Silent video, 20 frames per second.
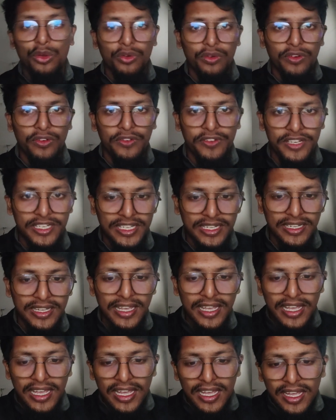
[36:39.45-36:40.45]
So
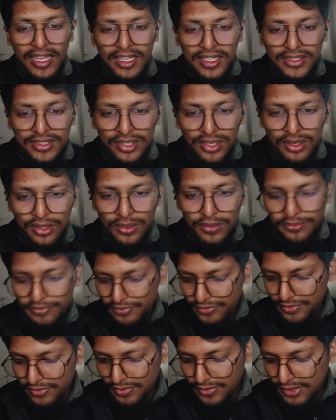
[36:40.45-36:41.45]
that means that
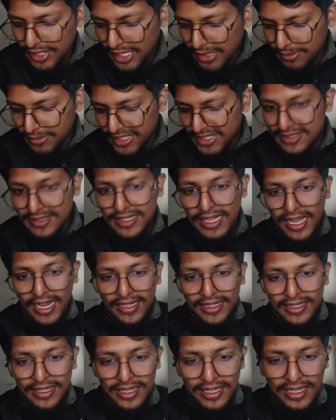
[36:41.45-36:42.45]
your
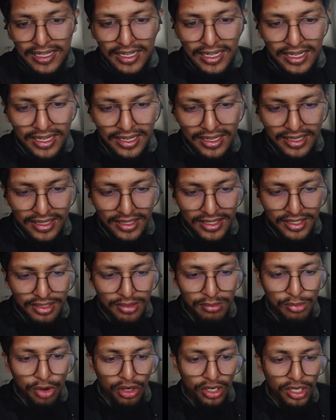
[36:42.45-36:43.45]
model perform
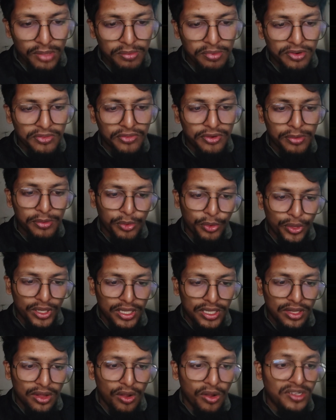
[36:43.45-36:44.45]
well on trained data,
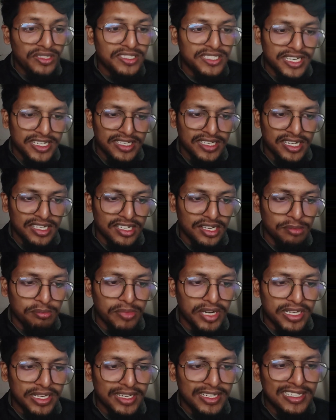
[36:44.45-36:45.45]
but it does not
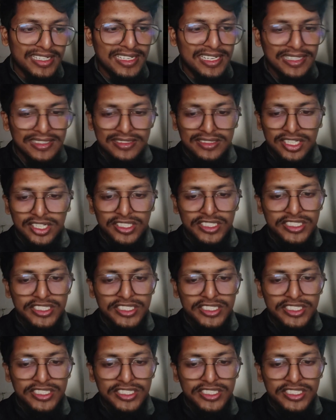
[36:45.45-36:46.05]
generalize well.